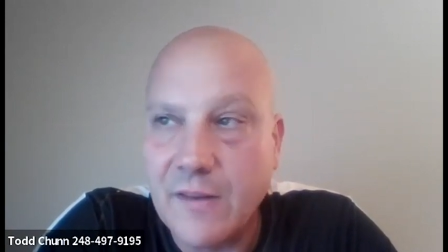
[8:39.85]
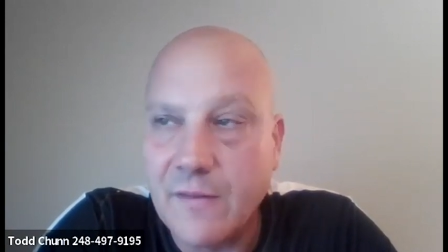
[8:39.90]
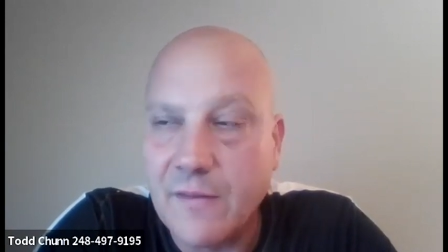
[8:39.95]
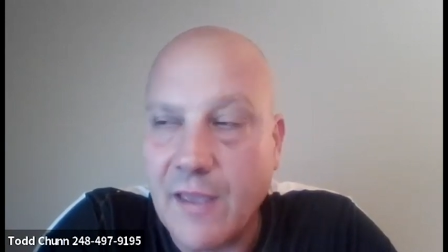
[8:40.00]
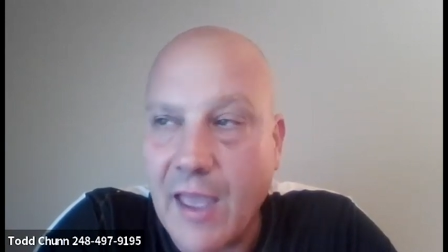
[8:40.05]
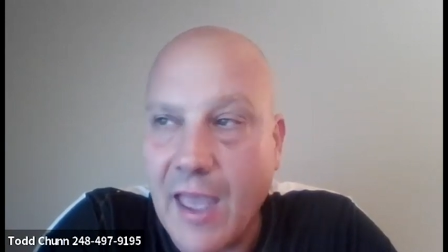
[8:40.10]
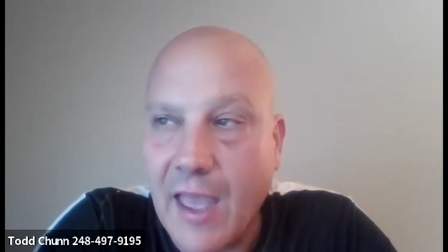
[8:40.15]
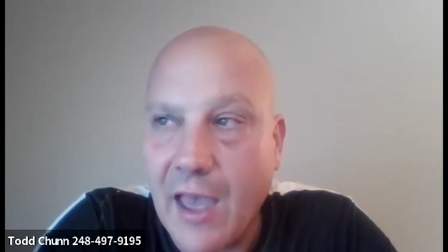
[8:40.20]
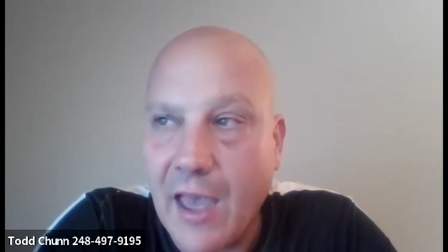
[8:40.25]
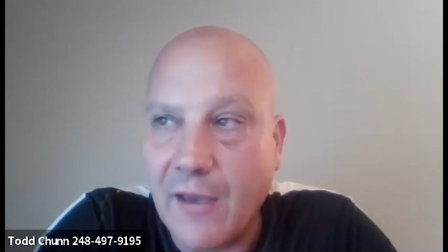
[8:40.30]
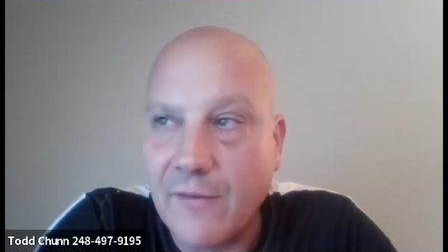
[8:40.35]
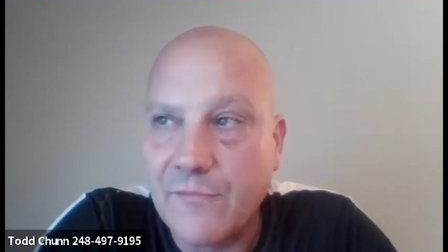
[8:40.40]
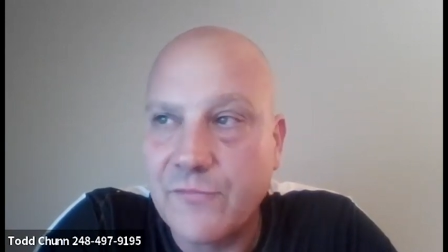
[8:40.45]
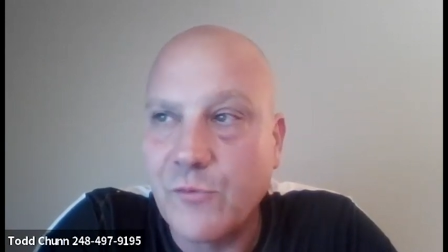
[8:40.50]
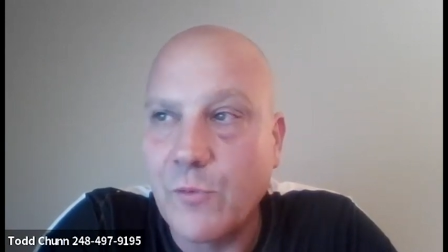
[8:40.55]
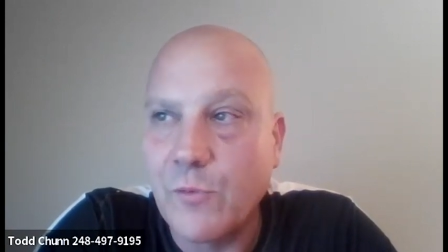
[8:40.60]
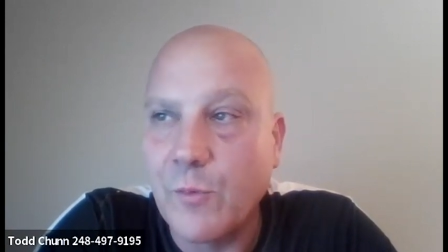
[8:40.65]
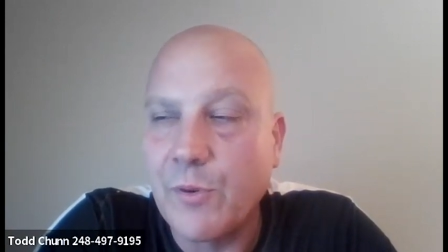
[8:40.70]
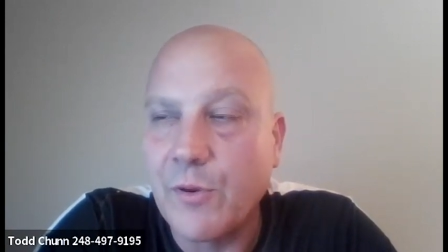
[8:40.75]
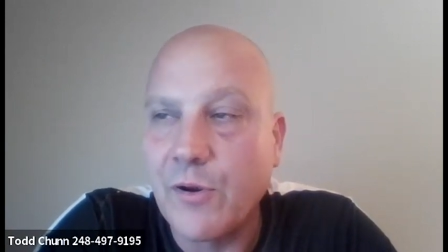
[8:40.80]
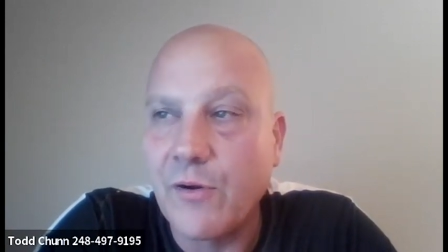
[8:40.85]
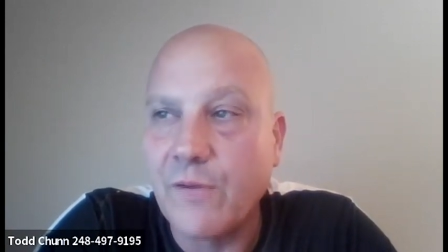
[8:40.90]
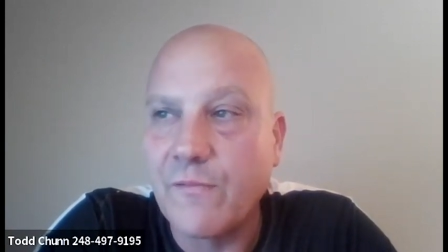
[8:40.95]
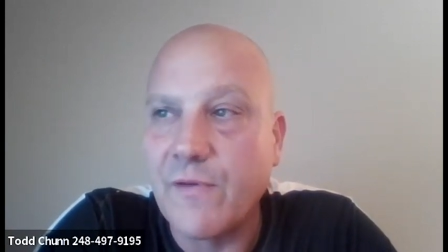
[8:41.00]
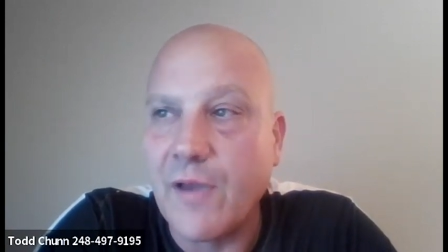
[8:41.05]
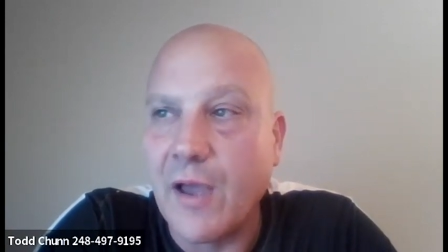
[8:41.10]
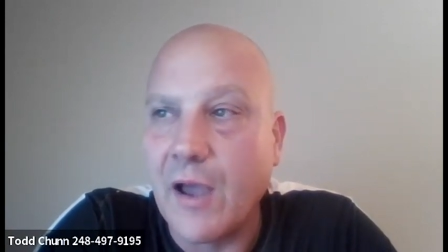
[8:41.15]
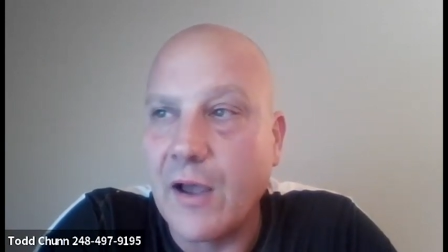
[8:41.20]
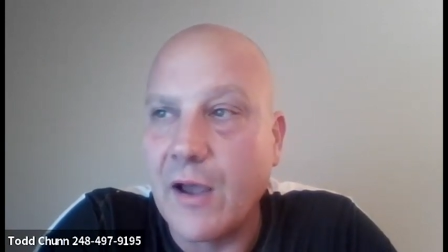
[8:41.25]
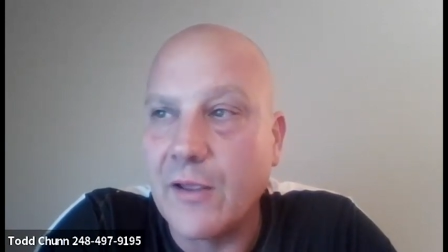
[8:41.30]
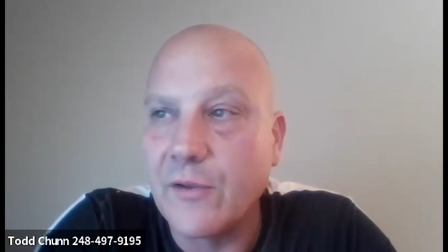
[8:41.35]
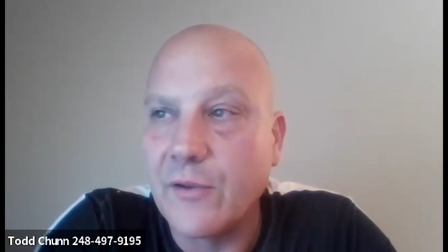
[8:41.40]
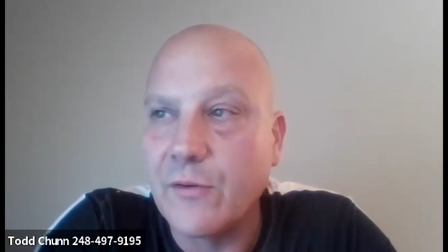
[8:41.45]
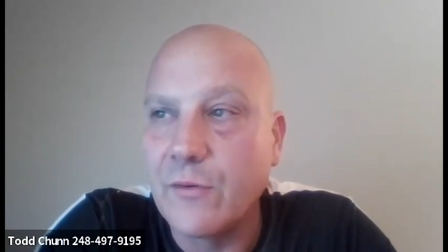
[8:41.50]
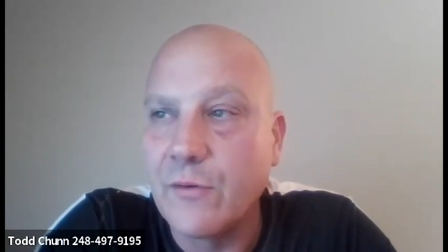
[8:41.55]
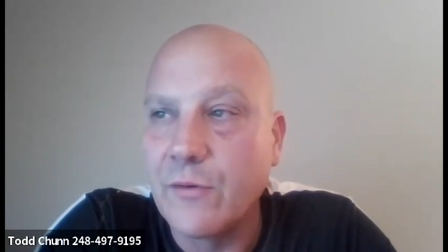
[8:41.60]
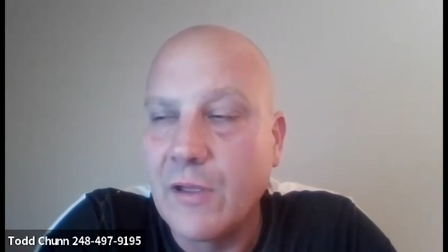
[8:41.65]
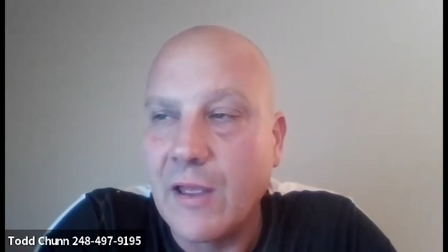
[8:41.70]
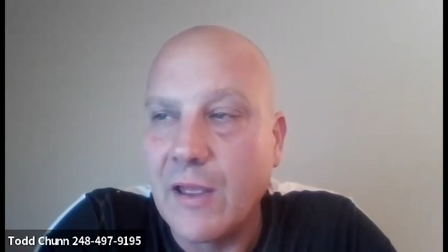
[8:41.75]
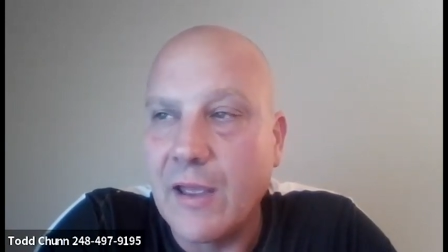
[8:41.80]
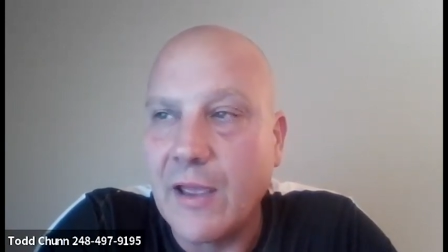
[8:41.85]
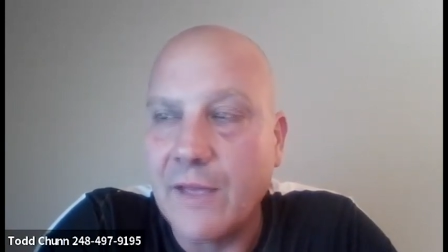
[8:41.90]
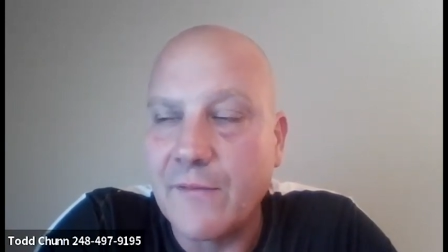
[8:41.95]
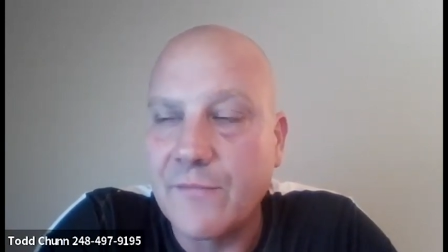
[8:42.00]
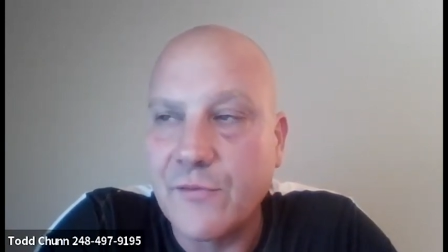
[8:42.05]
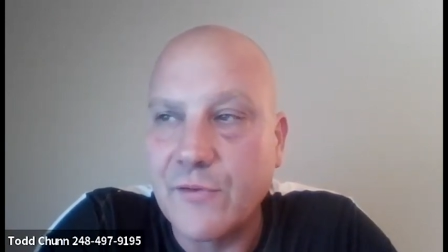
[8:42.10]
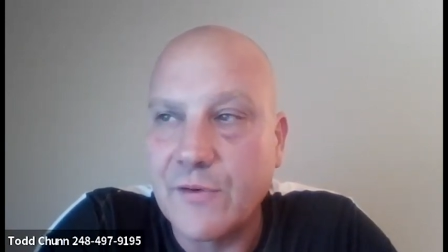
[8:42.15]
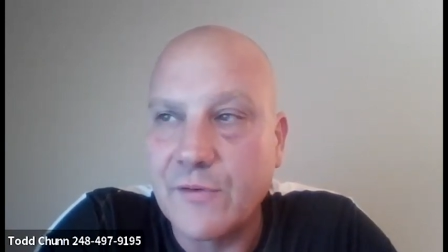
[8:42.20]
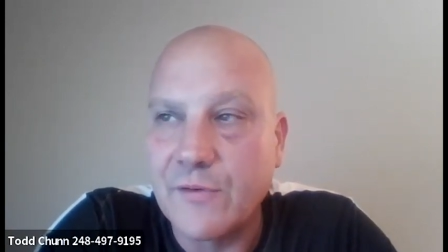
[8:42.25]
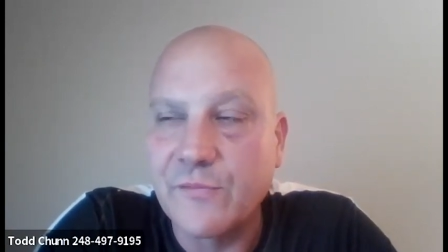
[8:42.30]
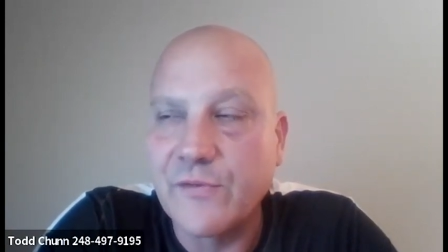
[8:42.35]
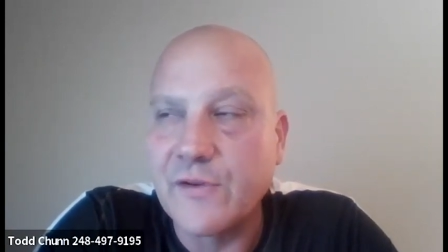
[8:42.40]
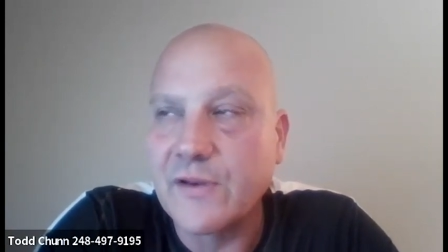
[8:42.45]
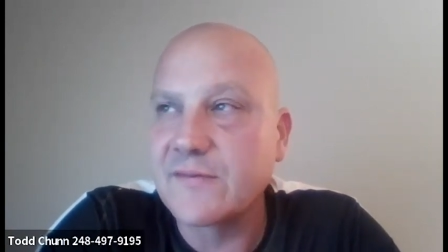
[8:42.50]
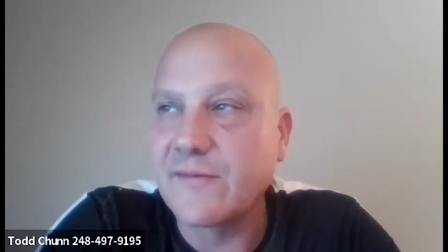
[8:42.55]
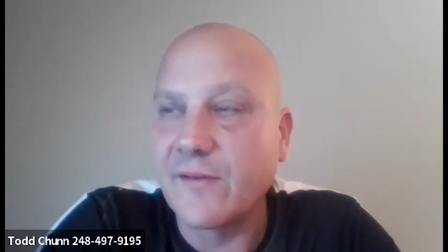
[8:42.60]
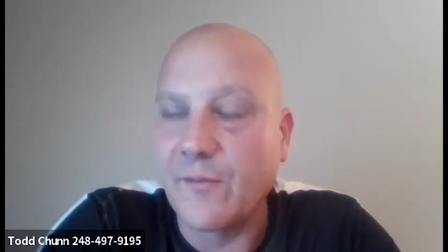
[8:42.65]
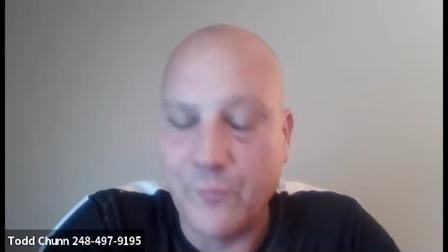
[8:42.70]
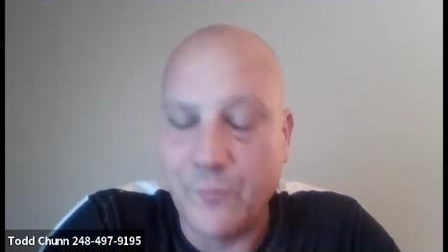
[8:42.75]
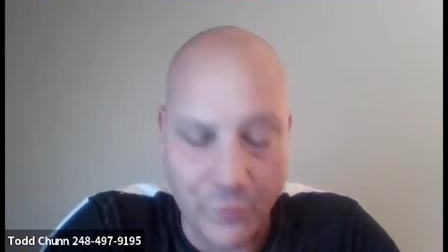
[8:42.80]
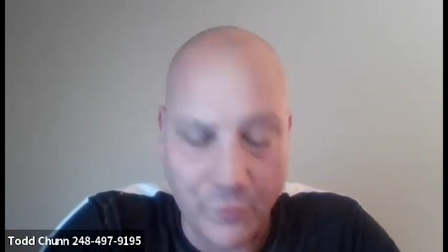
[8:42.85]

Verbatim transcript: the after repair value, after it's fixed up